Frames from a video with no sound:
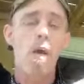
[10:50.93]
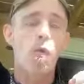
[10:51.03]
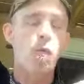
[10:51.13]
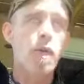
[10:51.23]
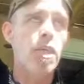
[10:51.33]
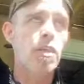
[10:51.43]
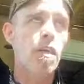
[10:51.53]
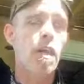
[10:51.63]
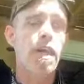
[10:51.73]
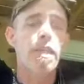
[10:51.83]
Now,
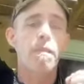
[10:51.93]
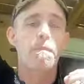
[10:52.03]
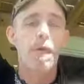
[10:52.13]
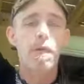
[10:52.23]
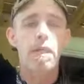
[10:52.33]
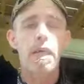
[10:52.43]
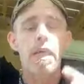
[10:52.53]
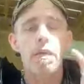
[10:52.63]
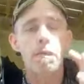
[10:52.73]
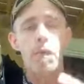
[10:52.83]
originally, the
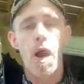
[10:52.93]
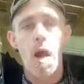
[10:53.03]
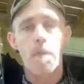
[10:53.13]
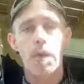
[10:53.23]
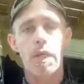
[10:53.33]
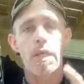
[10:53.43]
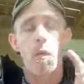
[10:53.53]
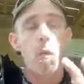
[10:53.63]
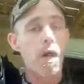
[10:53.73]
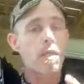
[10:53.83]
building and the property
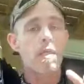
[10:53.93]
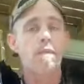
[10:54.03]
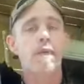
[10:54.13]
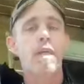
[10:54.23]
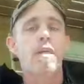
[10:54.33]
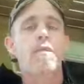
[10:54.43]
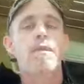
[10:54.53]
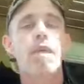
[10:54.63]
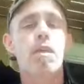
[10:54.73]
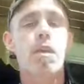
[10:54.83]
that was the Villa
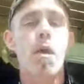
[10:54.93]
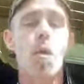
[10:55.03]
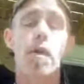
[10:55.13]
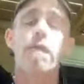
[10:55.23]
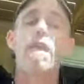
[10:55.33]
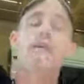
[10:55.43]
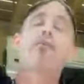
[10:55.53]
Convento, where the Villa